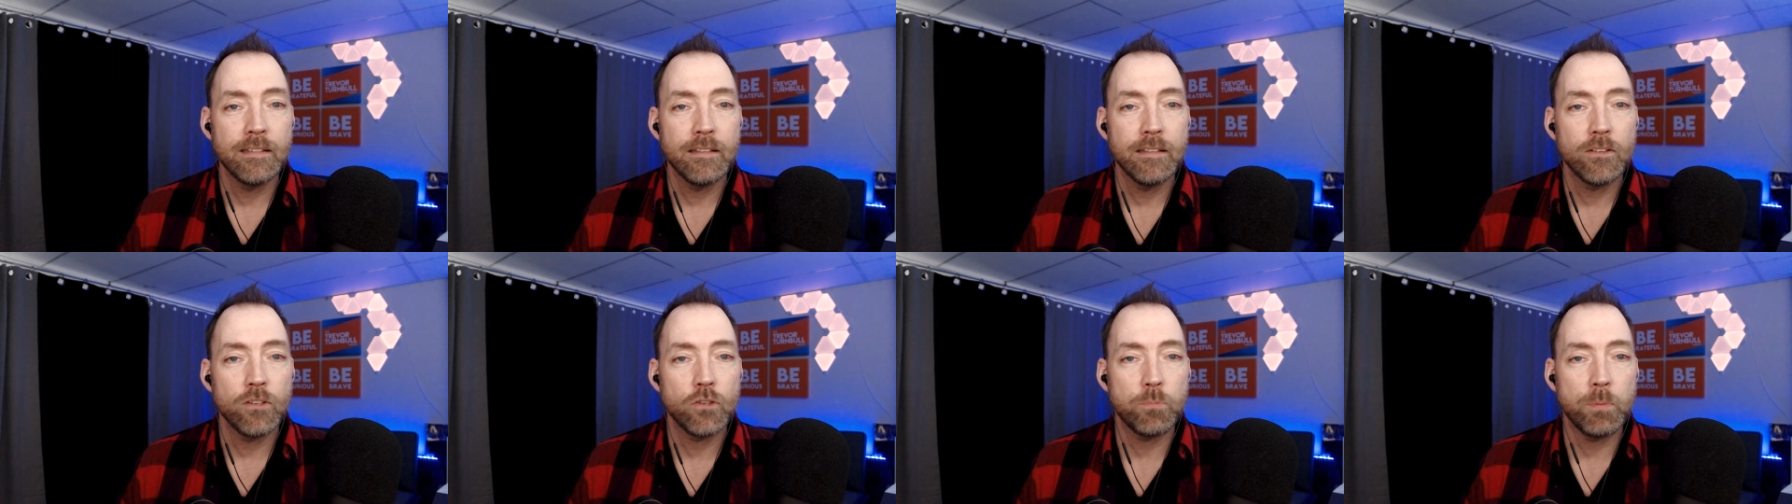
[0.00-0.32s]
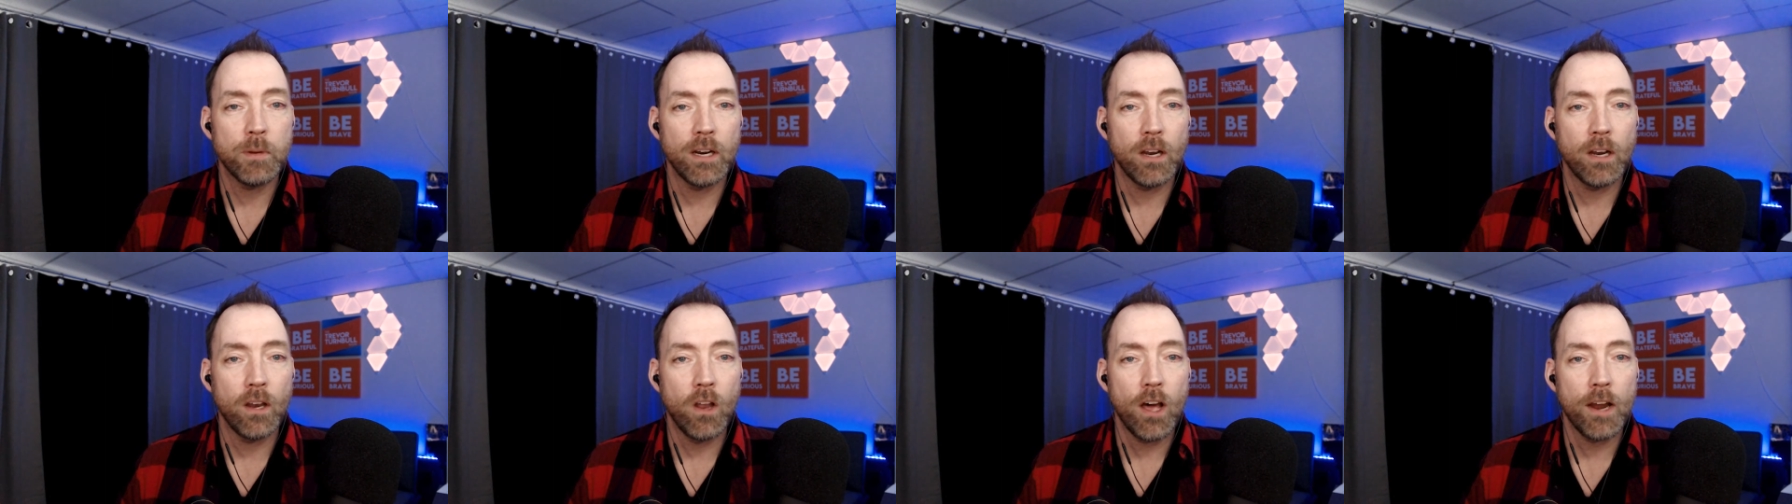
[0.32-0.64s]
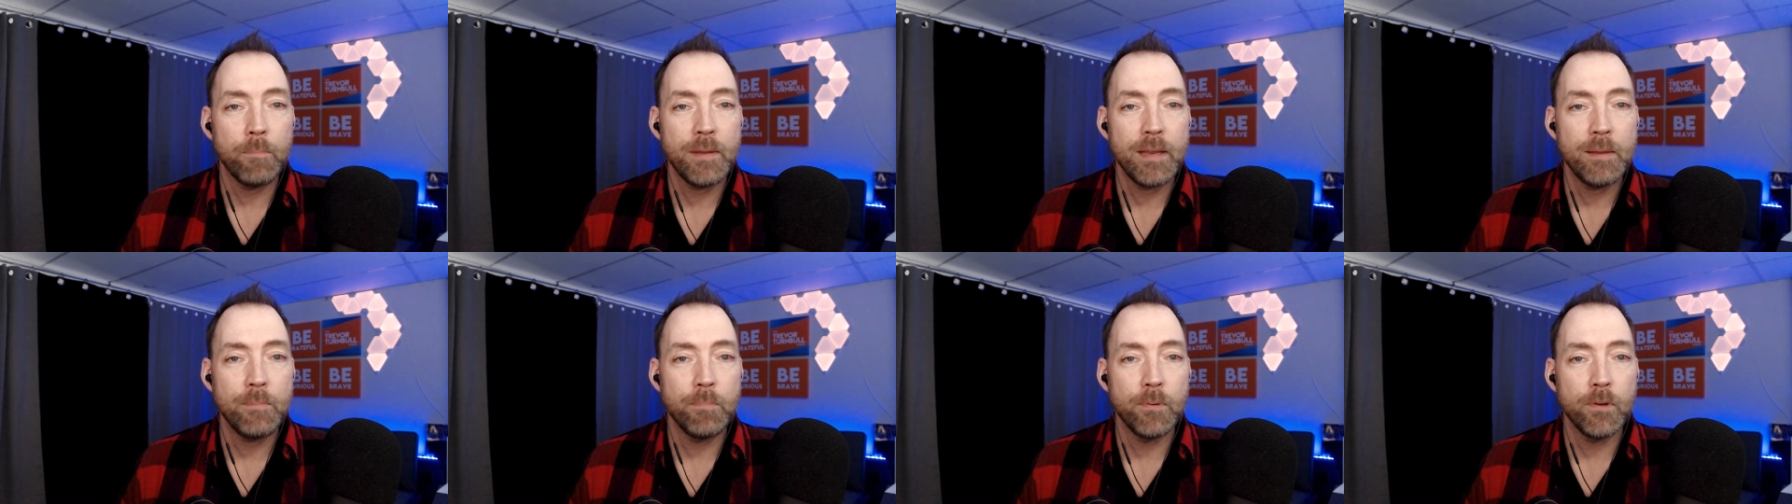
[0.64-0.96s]
There's been a lot
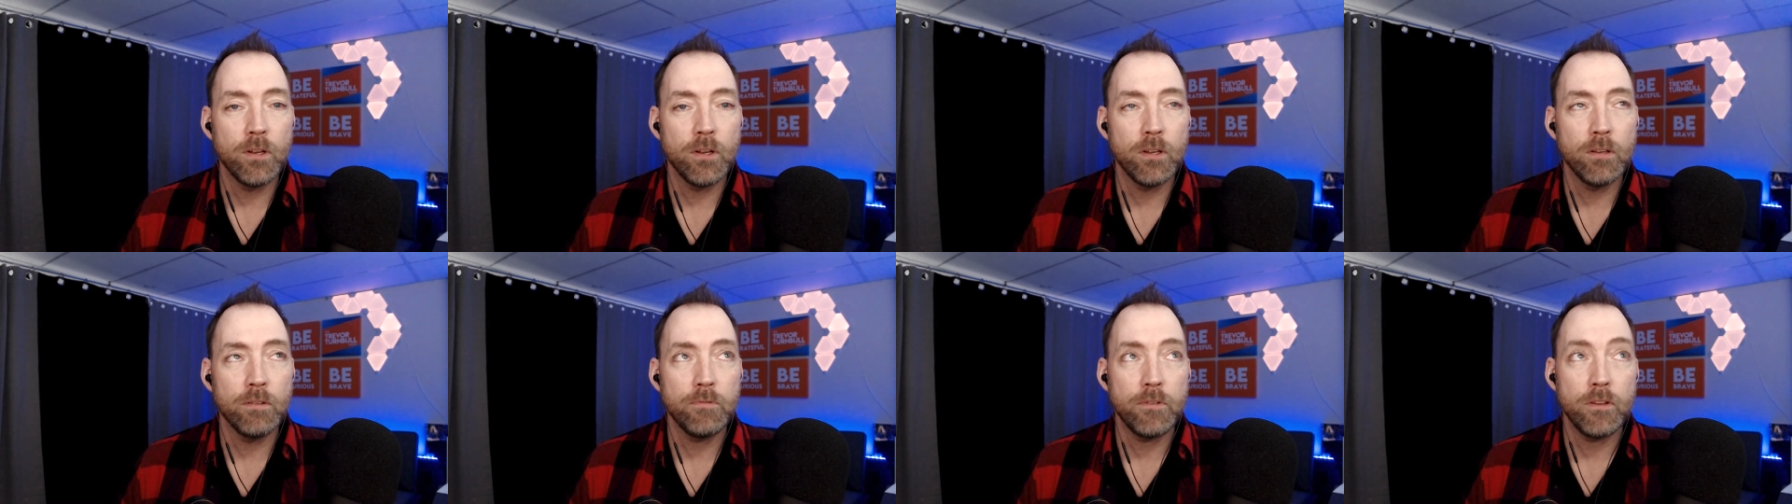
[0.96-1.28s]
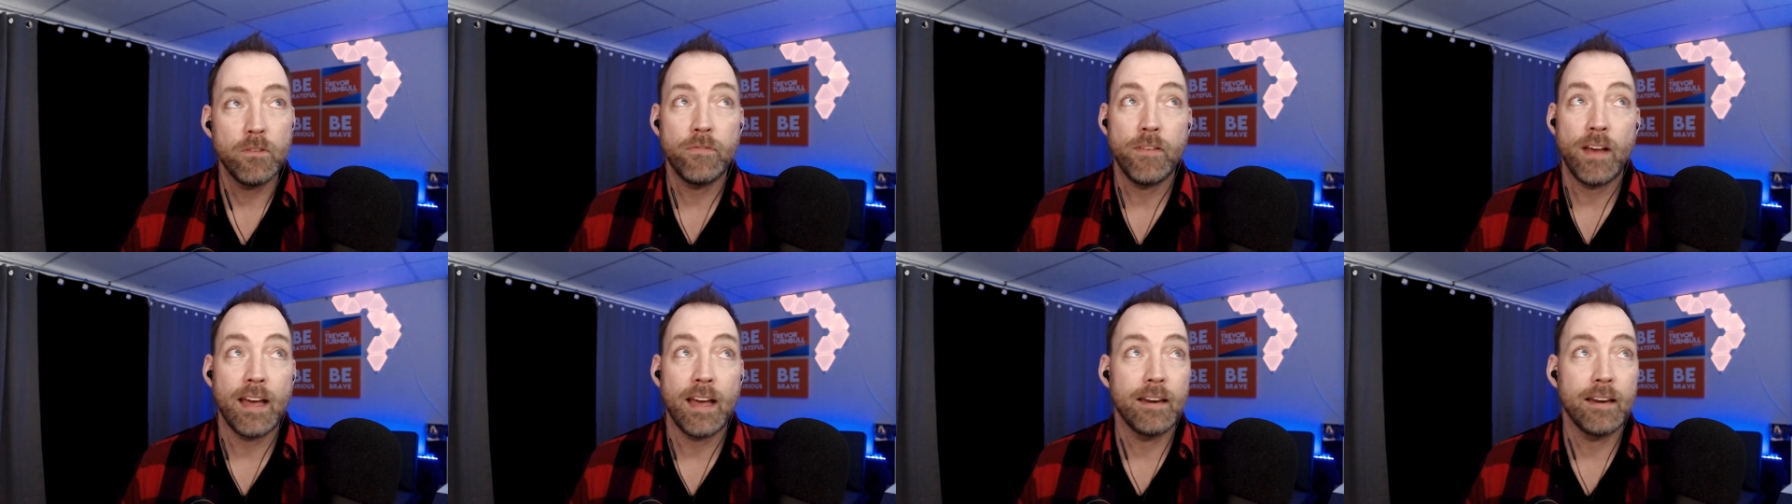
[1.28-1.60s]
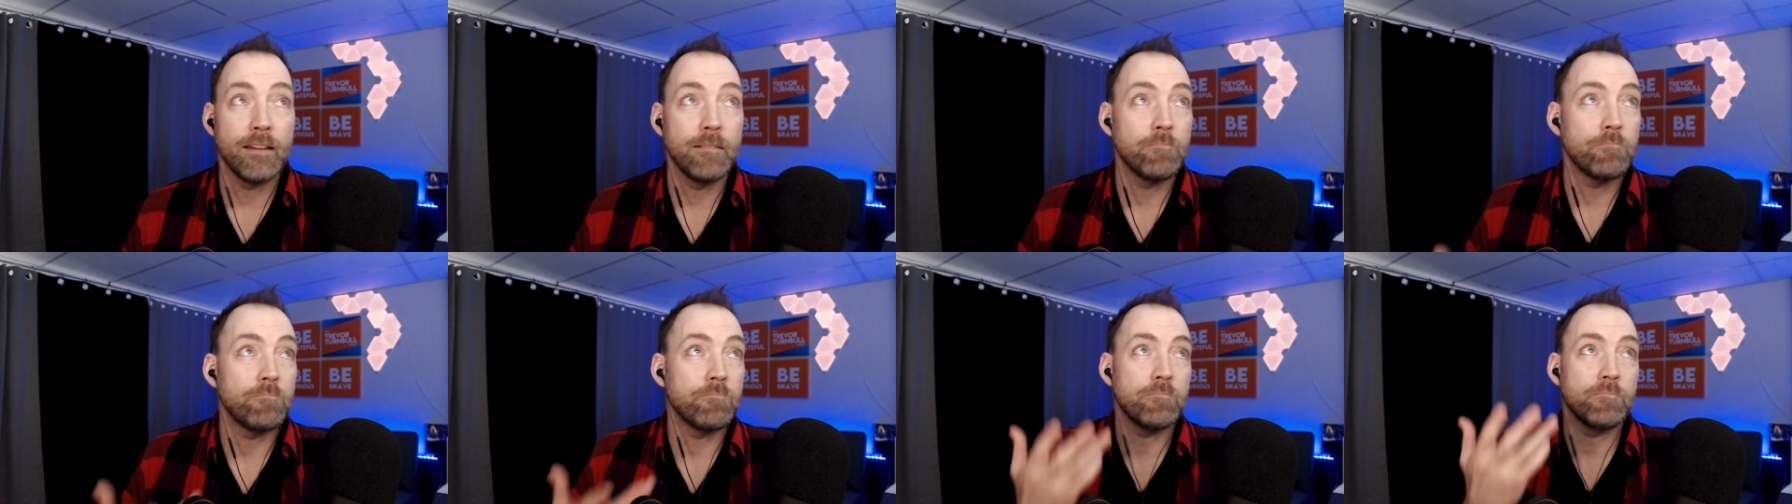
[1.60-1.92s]
of people, you've
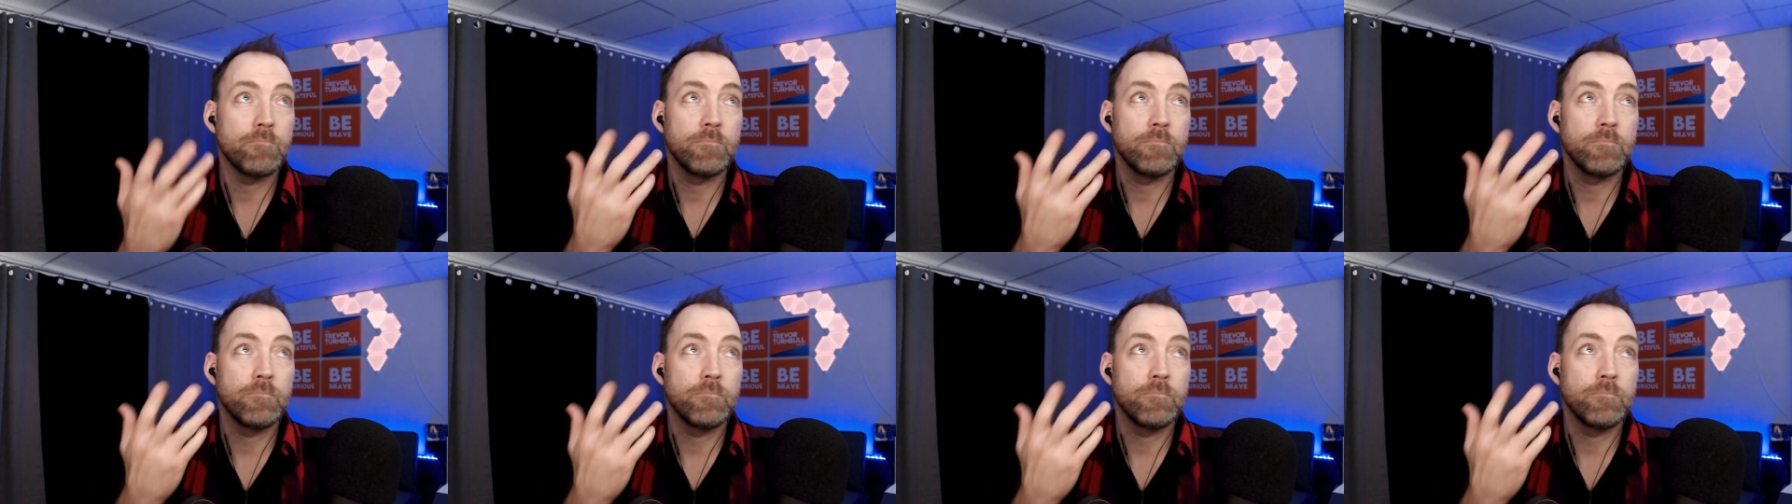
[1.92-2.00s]
had